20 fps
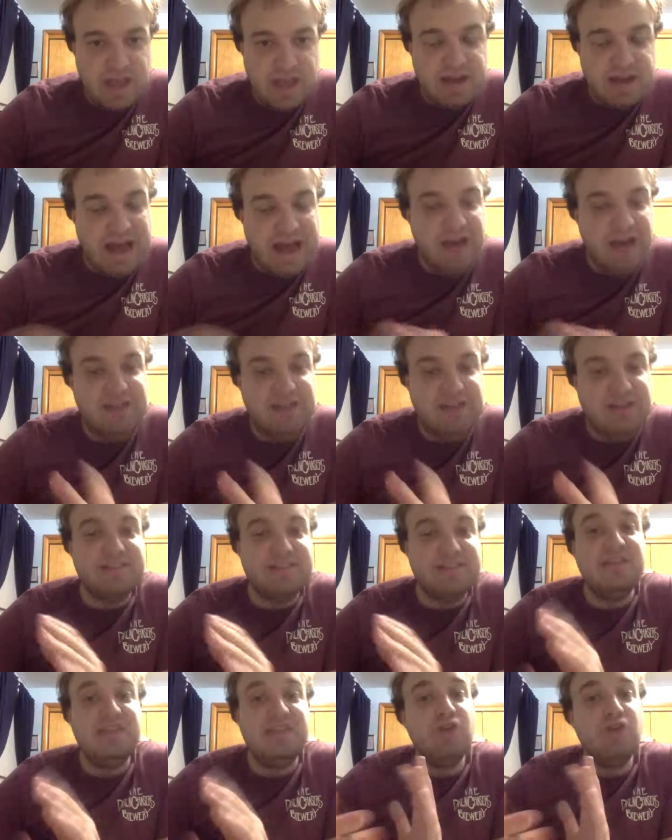Now he
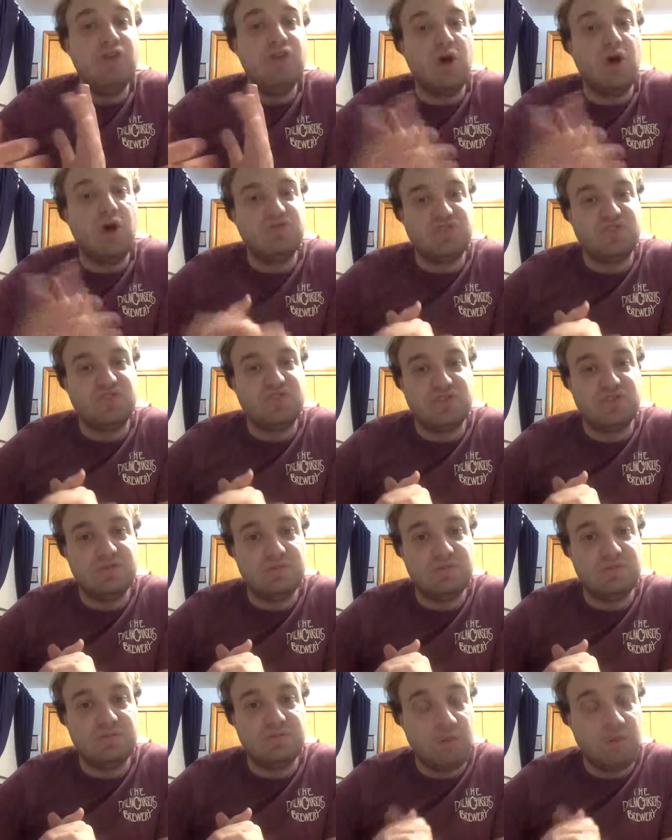claims he knows
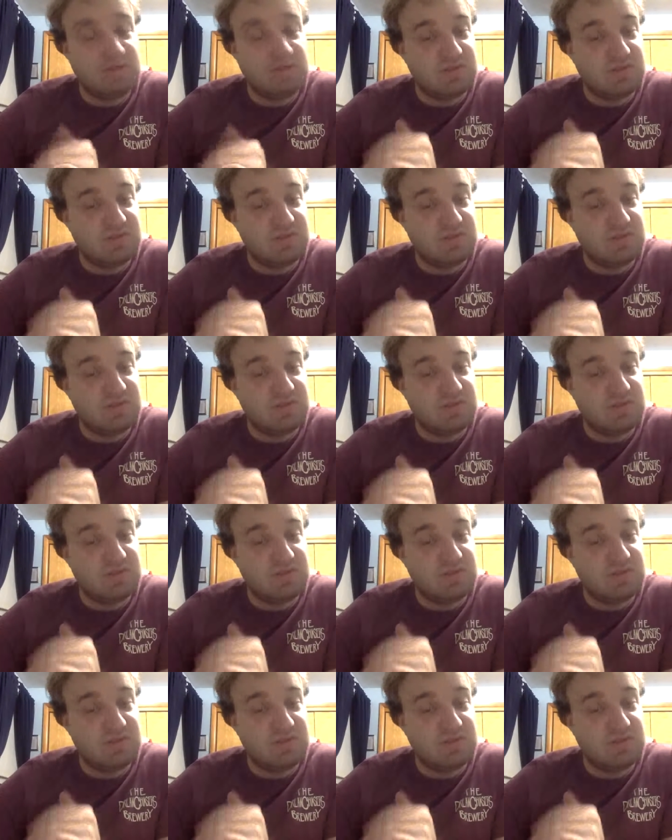what to